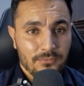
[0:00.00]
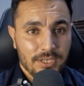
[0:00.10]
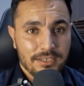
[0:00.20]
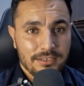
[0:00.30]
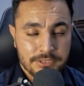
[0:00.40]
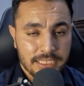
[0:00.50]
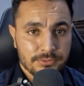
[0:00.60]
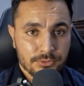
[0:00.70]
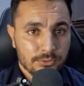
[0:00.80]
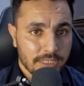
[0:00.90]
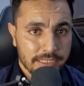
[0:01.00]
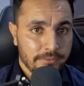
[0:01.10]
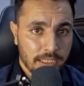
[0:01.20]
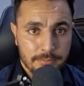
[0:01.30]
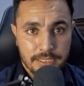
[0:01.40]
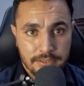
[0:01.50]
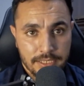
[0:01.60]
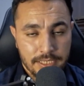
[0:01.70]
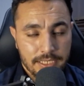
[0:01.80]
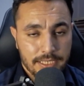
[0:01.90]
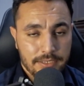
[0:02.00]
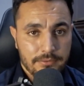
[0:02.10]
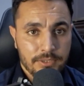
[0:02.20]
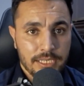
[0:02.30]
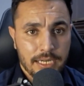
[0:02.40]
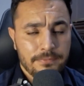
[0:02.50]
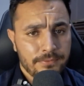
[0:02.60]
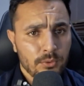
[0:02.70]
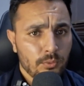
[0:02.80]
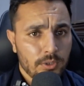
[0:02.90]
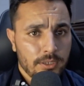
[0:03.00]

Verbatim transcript: where science was not that developed, and we had a few